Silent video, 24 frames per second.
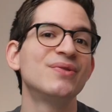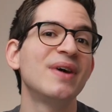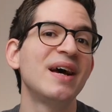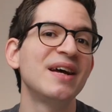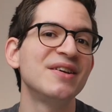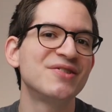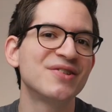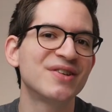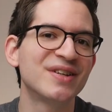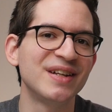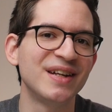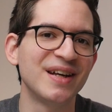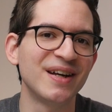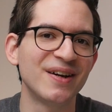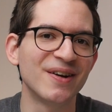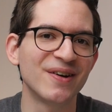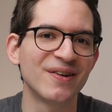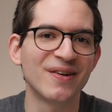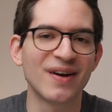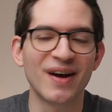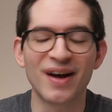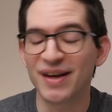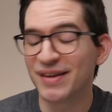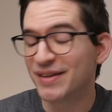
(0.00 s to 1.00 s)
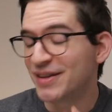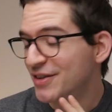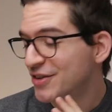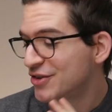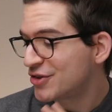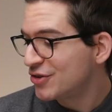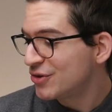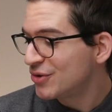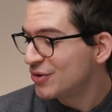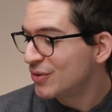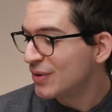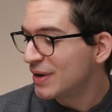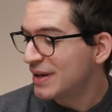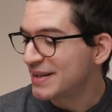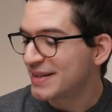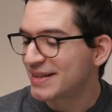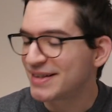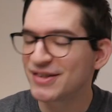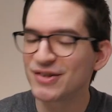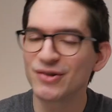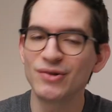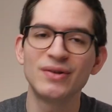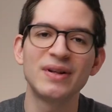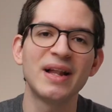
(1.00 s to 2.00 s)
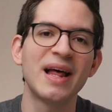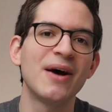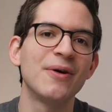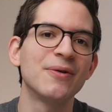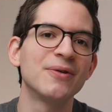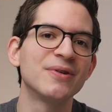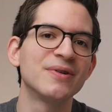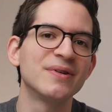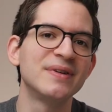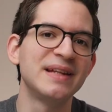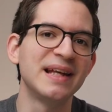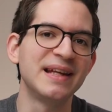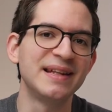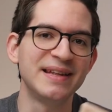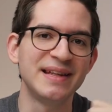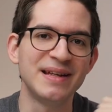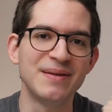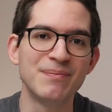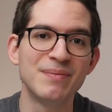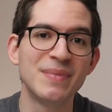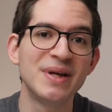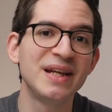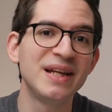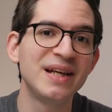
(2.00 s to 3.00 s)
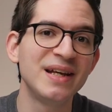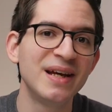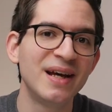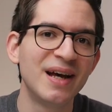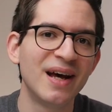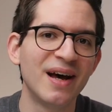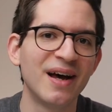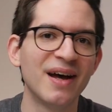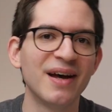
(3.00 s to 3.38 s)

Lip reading: as you can hear, the 2 is still louder than the Mini,